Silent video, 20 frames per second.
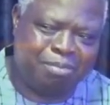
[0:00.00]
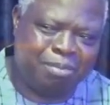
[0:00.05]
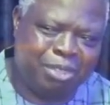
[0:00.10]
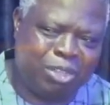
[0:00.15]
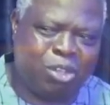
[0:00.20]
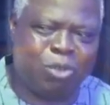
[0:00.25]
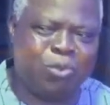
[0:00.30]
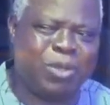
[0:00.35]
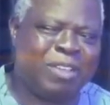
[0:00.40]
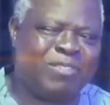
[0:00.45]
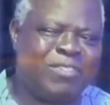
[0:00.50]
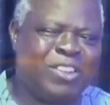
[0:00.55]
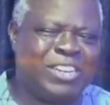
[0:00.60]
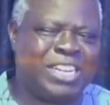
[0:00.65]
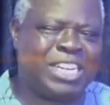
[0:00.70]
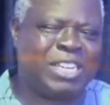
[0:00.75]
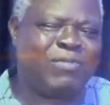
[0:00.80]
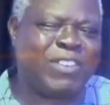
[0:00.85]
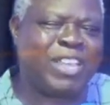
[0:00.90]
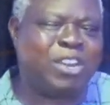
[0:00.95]
Because we have
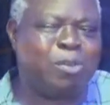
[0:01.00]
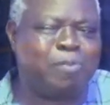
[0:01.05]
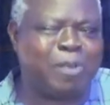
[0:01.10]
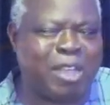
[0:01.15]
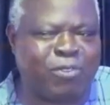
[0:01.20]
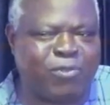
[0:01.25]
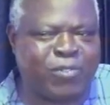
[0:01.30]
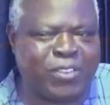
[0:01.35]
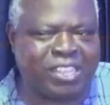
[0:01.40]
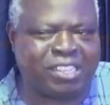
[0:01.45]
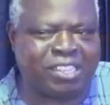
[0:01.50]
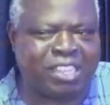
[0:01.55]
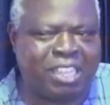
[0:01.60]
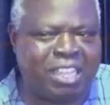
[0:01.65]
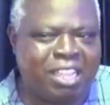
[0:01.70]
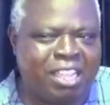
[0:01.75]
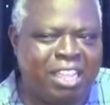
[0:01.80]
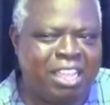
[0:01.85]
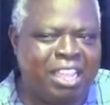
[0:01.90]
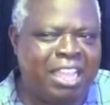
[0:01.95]
not developed our faith.
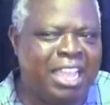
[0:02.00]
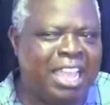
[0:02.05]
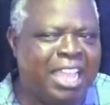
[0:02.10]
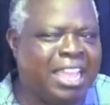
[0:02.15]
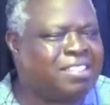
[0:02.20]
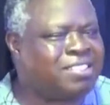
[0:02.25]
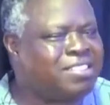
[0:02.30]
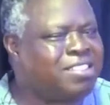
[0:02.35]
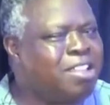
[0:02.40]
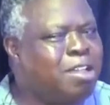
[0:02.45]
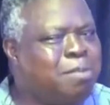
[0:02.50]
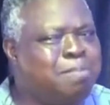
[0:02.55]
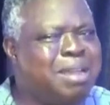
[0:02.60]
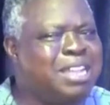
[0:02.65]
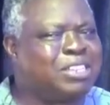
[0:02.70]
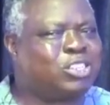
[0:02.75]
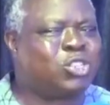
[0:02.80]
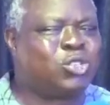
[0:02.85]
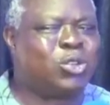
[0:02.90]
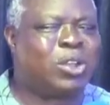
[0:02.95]
It's not
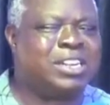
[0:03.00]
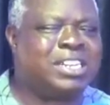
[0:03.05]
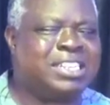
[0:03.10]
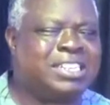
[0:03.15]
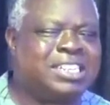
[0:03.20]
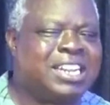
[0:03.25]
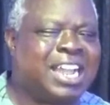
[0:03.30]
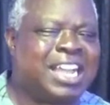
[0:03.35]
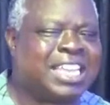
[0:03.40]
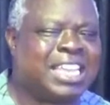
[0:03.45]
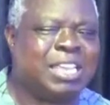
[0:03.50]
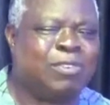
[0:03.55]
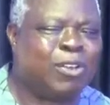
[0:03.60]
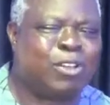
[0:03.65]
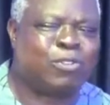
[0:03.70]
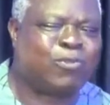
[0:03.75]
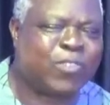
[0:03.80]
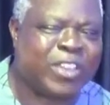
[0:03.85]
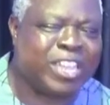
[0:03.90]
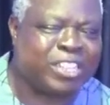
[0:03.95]
maturity that
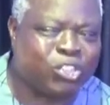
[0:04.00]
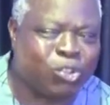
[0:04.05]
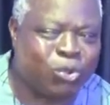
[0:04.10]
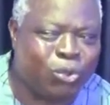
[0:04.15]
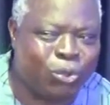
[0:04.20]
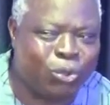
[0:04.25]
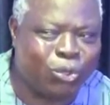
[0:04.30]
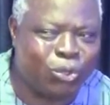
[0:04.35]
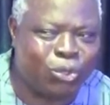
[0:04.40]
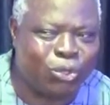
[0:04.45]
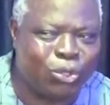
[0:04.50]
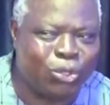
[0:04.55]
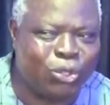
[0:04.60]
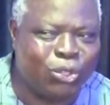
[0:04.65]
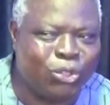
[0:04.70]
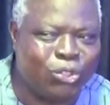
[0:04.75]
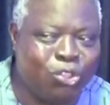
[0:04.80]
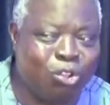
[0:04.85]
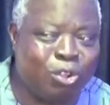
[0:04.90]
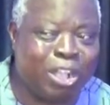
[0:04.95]
gives us faith to.
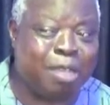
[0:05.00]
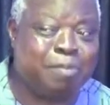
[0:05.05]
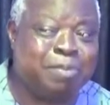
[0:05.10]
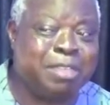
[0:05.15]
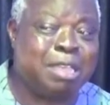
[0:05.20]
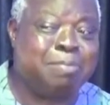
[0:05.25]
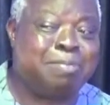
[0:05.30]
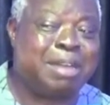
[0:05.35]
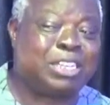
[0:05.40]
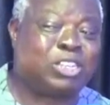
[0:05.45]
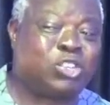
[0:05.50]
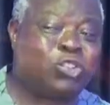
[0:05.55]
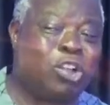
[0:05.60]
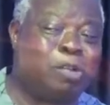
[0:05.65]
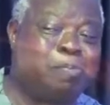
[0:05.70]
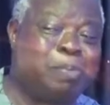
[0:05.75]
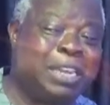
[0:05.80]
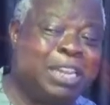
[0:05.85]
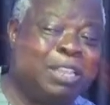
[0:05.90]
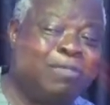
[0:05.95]
You can be a
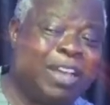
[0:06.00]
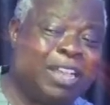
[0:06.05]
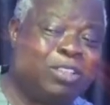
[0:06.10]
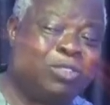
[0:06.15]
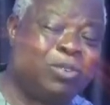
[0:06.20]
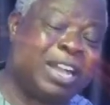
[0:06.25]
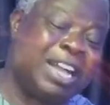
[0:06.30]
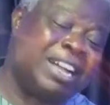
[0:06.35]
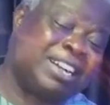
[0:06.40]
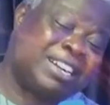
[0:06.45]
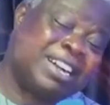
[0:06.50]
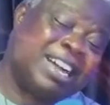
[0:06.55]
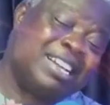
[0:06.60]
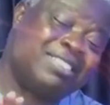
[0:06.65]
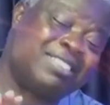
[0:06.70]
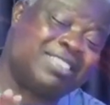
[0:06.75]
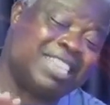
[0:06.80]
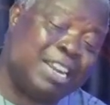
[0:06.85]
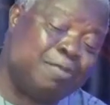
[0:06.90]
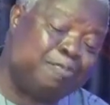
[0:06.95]
mature believer. You can
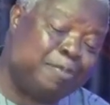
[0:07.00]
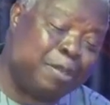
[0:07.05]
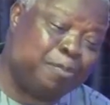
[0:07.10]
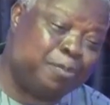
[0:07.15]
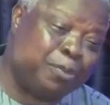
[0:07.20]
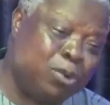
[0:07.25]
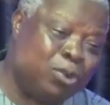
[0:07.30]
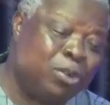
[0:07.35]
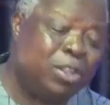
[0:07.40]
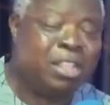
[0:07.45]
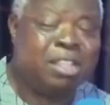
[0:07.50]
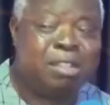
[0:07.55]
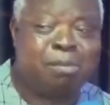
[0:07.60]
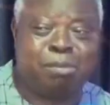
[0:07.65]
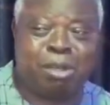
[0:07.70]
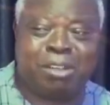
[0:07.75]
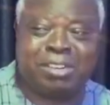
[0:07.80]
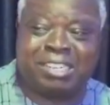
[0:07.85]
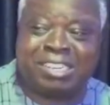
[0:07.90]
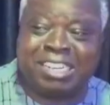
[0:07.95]
counsel people.
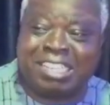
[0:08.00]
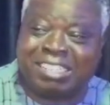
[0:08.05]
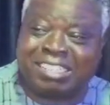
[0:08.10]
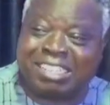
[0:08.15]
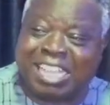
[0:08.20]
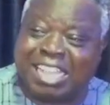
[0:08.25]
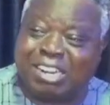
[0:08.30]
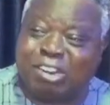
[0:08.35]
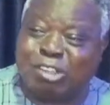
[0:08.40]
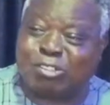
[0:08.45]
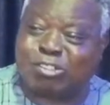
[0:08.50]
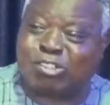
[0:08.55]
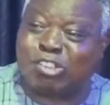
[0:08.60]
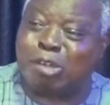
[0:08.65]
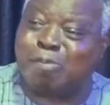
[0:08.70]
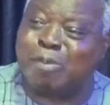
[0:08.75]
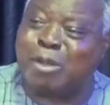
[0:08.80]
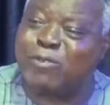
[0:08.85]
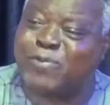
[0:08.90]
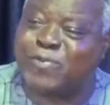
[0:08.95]
But this kind of
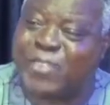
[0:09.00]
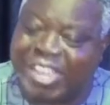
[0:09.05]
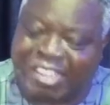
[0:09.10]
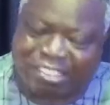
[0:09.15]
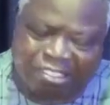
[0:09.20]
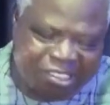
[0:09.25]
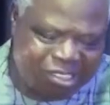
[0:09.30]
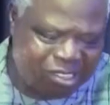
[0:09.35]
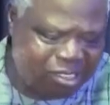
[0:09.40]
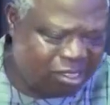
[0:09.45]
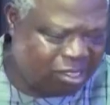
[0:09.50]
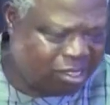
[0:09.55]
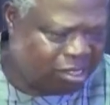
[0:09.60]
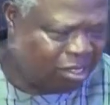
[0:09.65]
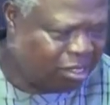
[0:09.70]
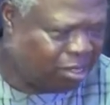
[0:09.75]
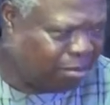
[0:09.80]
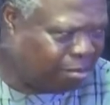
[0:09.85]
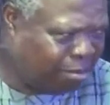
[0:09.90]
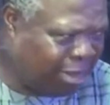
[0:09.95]
stubborn faith,
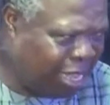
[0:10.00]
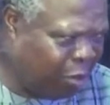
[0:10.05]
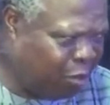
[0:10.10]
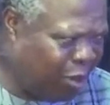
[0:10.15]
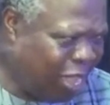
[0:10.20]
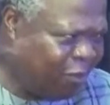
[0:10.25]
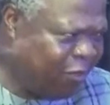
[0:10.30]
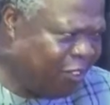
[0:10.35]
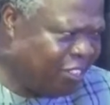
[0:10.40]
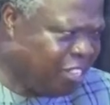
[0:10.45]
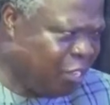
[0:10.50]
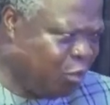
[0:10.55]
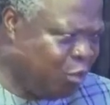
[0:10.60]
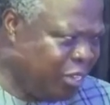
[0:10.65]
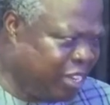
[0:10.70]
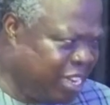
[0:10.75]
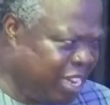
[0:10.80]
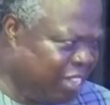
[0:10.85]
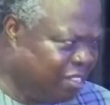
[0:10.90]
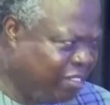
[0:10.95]
my wife is a
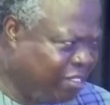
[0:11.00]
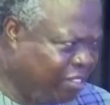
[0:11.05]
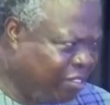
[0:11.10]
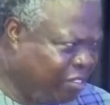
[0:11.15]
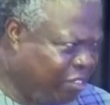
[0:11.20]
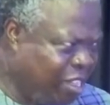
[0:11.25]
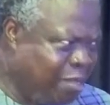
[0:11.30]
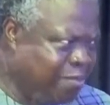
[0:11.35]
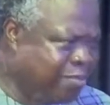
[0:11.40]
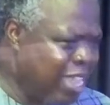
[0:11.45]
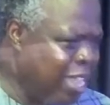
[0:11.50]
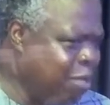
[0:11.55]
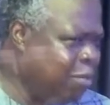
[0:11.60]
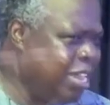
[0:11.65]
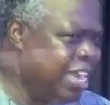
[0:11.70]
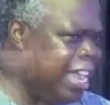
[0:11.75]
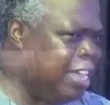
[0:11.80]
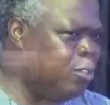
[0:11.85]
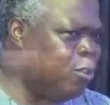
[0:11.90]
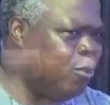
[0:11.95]
witness.
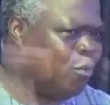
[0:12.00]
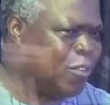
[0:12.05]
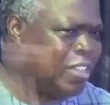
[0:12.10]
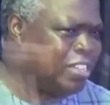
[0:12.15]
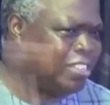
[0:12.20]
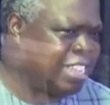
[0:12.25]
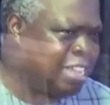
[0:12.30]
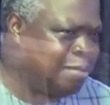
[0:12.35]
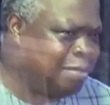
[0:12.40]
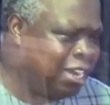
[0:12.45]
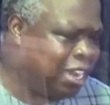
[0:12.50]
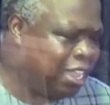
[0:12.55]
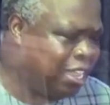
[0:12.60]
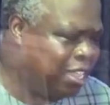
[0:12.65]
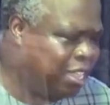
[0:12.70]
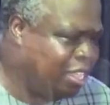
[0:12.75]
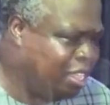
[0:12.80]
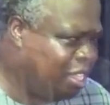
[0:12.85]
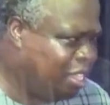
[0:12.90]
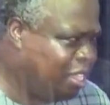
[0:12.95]
Sometimes when I do faith seminar,
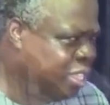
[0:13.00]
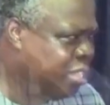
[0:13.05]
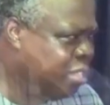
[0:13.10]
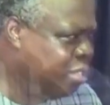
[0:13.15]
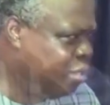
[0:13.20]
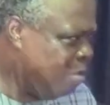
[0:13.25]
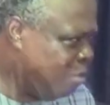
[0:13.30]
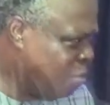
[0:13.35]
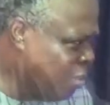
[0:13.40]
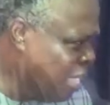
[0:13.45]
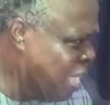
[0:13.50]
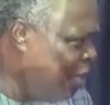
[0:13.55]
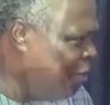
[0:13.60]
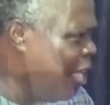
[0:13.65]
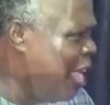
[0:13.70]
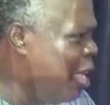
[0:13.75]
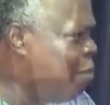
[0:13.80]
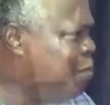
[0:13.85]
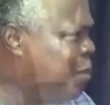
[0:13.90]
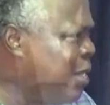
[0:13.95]

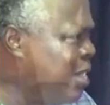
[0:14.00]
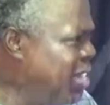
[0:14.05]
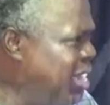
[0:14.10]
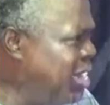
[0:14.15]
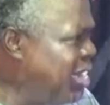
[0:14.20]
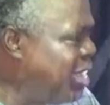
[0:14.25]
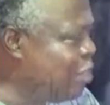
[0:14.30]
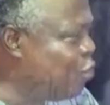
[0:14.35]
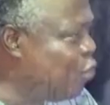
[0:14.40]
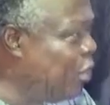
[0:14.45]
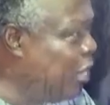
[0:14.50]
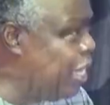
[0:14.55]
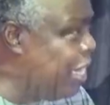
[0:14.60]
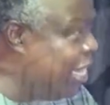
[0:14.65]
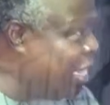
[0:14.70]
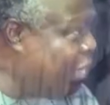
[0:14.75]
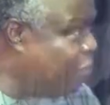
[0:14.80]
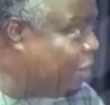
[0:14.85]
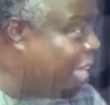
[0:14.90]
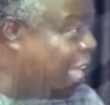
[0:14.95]
we have brethren that will
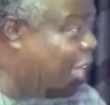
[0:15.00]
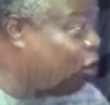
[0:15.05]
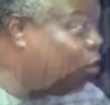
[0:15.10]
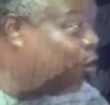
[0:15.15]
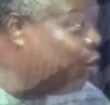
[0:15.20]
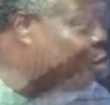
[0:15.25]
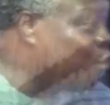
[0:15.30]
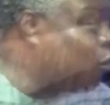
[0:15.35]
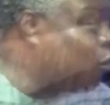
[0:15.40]
leave and go